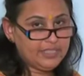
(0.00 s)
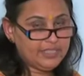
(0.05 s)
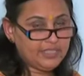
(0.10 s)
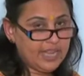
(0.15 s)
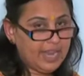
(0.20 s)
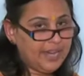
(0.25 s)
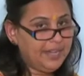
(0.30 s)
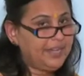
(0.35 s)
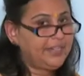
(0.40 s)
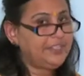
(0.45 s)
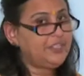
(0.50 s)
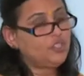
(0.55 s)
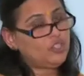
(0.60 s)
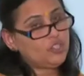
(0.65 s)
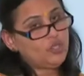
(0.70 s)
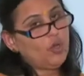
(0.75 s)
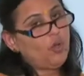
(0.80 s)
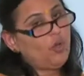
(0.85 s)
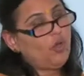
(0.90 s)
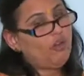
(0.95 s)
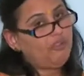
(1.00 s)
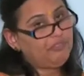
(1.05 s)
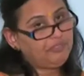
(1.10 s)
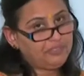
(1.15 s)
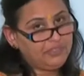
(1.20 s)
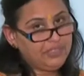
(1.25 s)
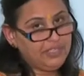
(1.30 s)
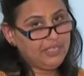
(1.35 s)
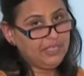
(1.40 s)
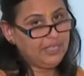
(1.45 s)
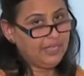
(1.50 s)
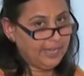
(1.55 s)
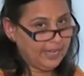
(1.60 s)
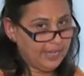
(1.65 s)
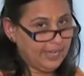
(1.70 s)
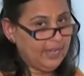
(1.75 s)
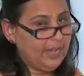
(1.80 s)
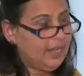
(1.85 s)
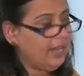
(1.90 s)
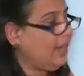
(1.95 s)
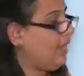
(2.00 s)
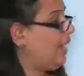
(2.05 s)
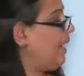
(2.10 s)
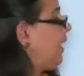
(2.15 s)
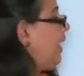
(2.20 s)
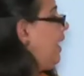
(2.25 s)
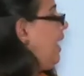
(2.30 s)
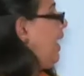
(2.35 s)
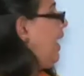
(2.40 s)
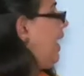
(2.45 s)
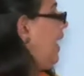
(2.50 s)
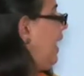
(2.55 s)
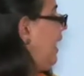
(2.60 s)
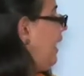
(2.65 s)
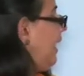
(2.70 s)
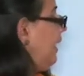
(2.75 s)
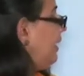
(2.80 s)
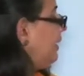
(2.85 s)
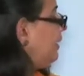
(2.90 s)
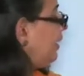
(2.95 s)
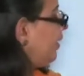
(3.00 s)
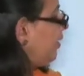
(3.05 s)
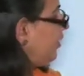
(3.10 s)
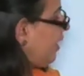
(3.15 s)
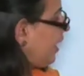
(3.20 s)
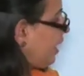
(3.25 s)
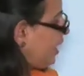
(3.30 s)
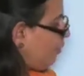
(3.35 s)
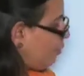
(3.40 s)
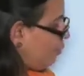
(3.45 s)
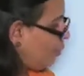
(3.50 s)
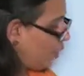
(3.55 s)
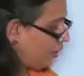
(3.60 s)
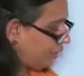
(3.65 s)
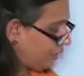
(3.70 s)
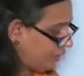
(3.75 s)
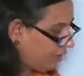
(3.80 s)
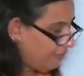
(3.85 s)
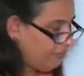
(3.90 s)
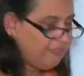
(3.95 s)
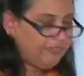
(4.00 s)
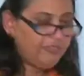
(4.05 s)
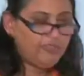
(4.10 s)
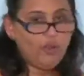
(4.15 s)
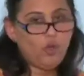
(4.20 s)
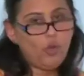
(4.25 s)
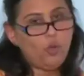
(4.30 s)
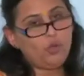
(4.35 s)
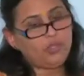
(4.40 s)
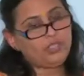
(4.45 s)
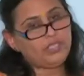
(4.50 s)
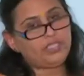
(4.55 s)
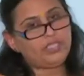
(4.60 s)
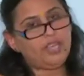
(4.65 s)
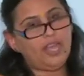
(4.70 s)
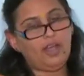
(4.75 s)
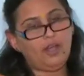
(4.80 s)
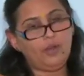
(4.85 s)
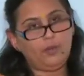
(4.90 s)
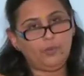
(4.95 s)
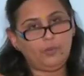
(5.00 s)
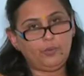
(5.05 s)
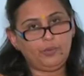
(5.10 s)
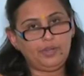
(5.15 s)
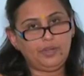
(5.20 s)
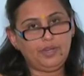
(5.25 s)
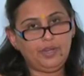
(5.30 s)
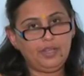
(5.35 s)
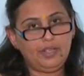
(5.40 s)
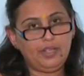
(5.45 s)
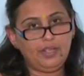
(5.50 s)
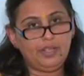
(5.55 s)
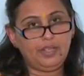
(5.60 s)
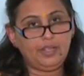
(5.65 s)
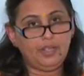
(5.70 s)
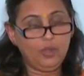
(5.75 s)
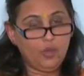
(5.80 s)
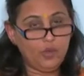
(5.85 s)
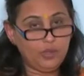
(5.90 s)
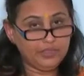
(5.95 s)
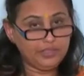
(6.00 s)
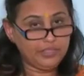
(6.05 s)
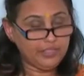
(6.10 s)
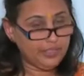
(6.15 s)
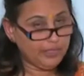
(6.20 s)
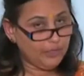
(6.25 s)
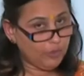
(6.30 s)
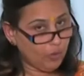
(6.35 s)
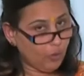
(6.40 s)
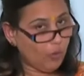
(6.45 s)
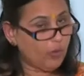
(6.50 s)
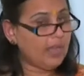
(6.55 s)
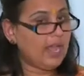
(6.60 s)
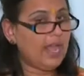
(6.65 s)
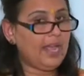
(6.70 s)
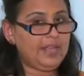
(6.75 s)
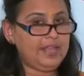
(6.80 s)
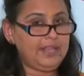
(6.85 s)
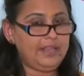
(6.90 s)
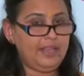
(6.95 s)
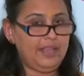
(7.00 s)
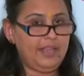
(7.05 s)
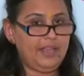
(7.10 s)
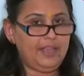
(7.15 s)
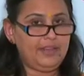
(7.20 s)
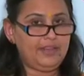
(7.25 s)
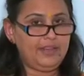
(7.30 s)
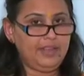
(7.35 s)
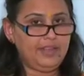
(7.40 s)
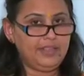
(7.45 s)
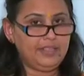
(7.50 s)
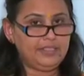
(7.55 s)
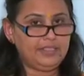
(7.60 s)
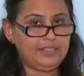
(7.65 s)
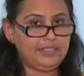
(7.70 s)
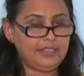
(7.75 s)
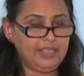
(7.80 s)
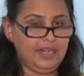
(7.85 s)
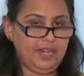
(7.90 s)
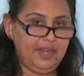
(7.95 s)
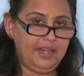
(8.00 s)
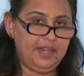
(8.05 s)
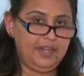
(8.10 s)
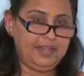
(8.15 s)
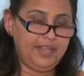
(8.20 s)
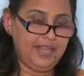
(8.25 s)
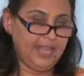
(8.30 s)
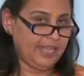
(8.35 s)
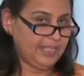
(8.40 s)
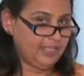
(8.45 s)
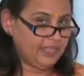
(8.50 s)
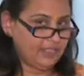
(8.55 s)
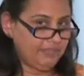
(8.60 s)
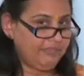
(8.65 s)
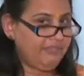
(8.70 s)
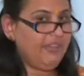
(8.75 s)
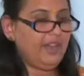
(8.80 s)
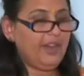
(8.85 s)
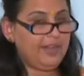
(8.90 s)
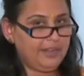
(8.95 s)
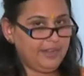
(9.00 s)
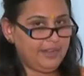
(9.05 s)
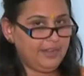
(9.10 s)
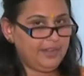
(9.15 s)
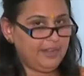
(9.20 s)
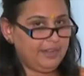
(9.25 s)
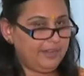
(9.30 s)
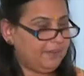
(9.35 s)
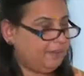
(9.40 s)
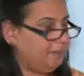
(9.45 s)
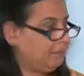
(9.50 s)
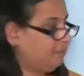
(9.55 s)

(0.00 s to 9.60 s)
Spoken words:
sides of the hill and the rainwater flows down on the low-lying areas, it gets flooded.